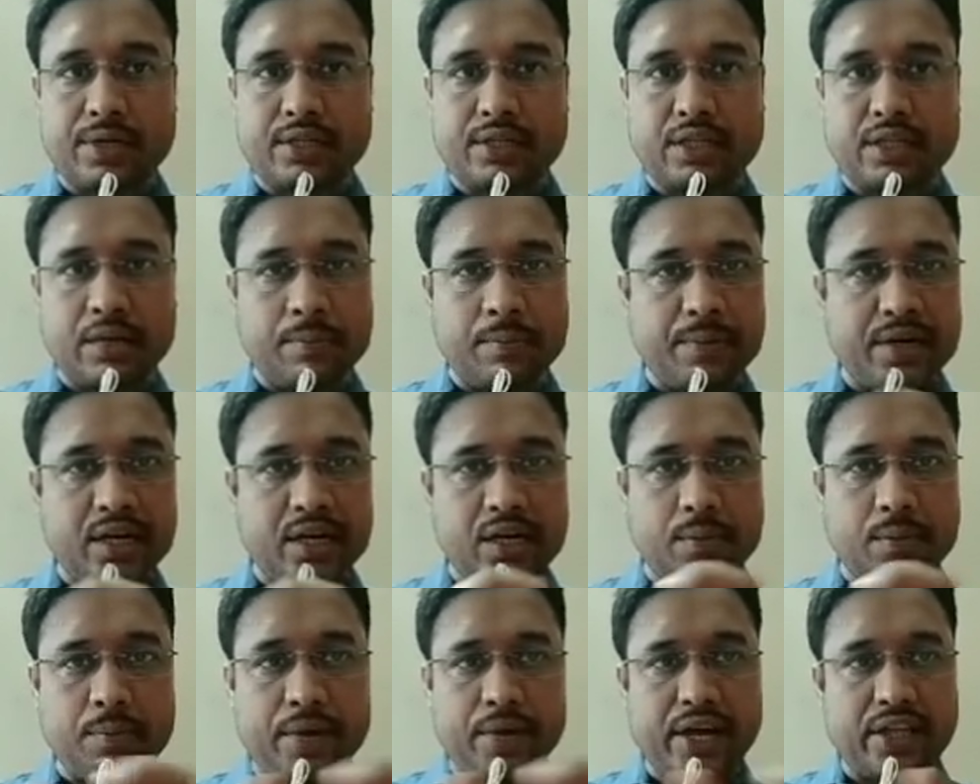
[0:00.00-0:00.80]
then
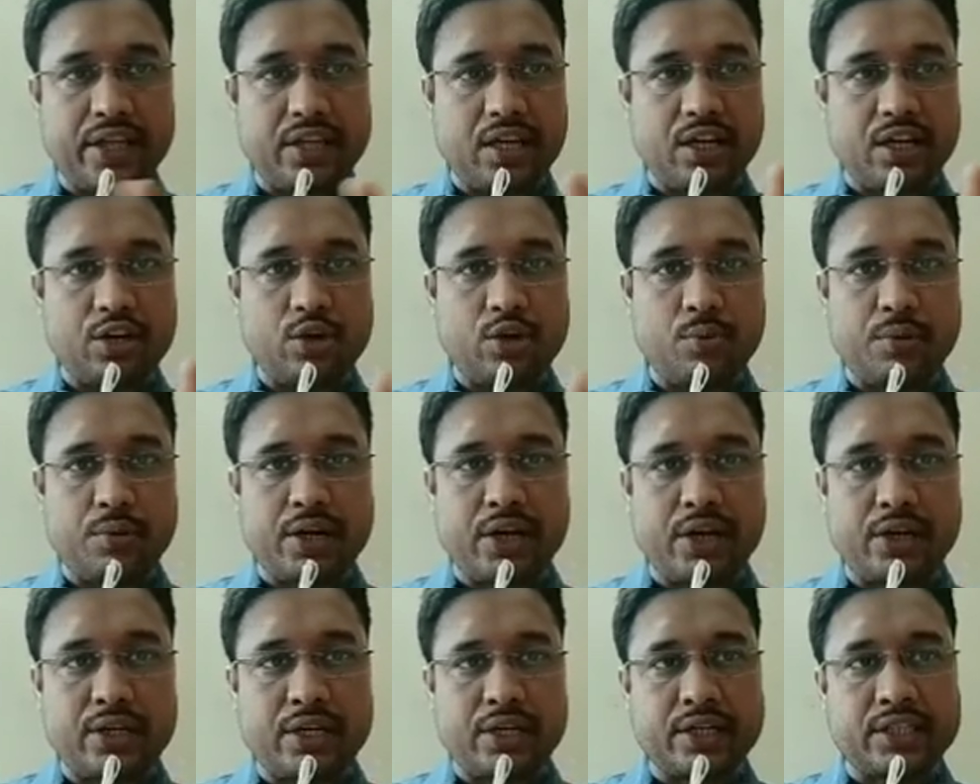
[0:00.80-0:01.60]
multiply their
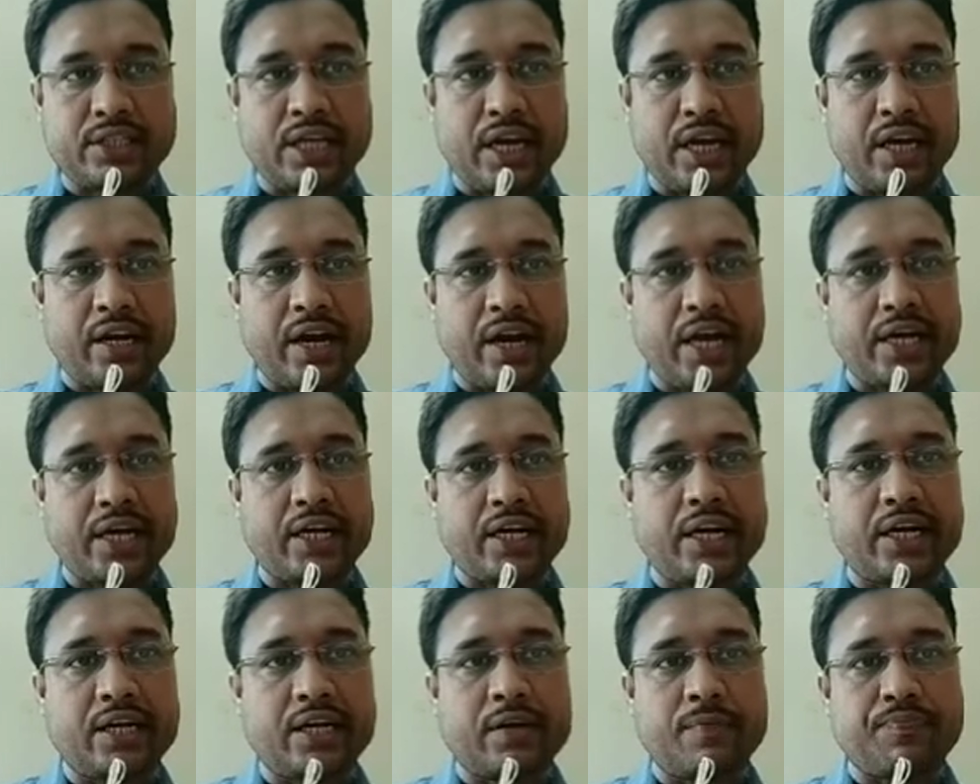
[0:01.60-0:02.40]
numerators and write
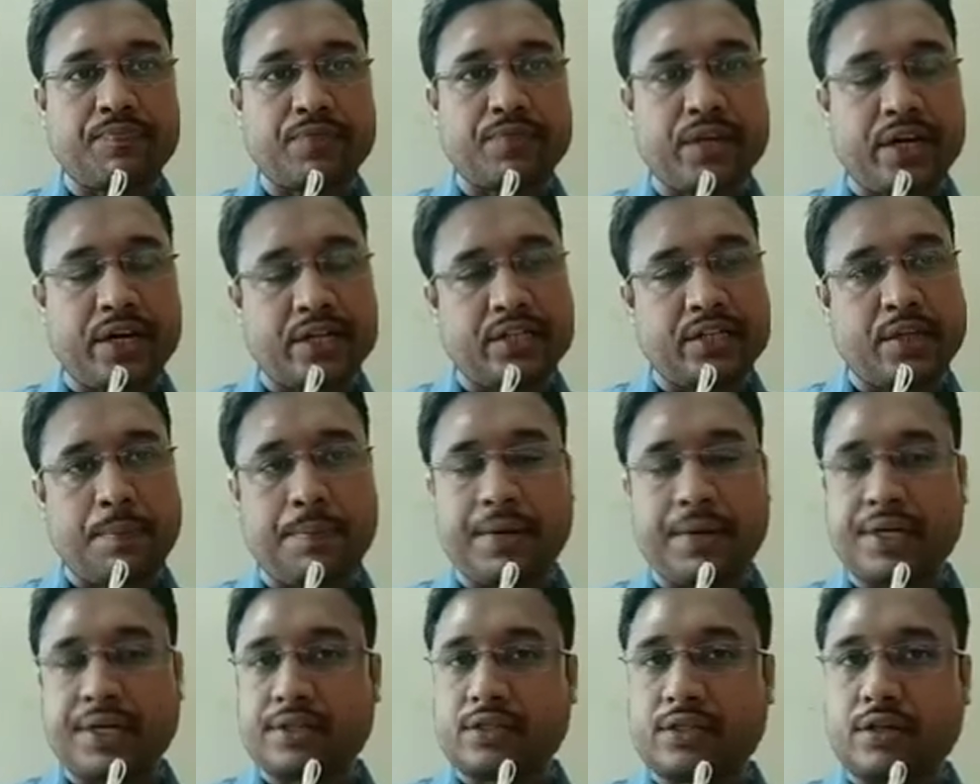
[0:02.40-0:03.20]
it at the
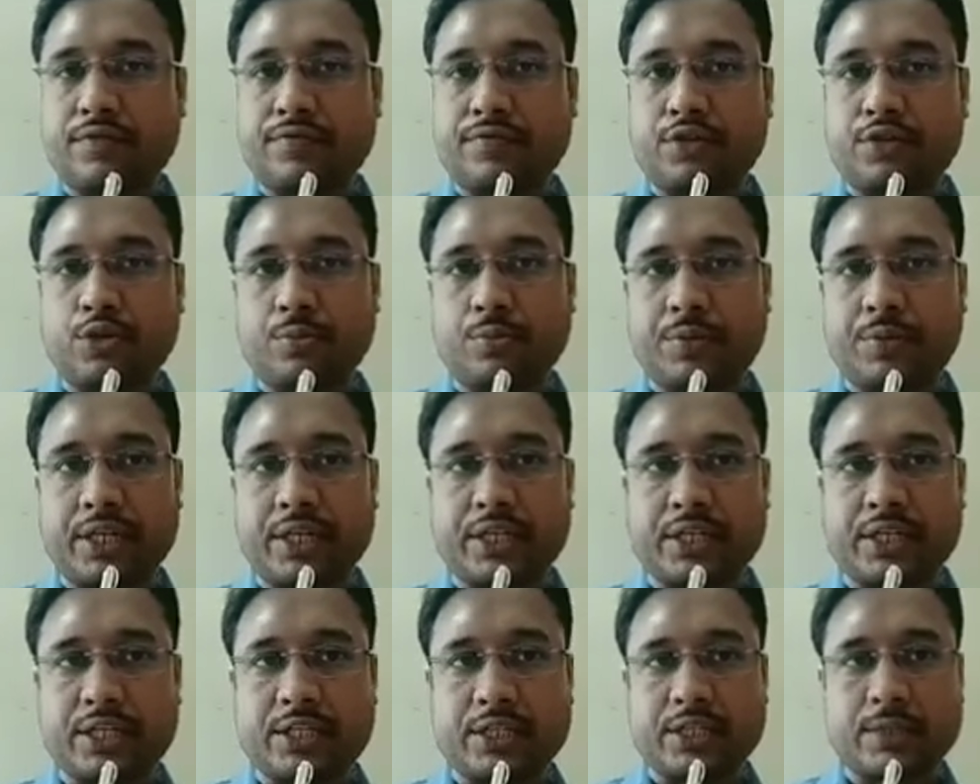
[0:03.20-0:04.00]
place of
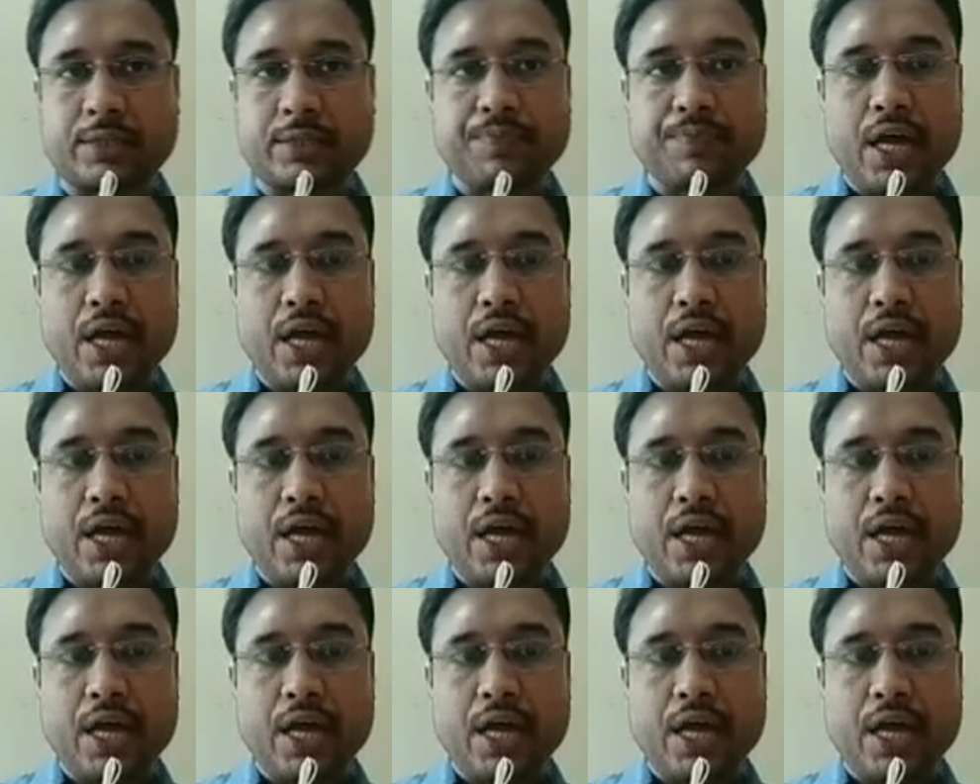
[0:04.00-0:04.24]
numerators,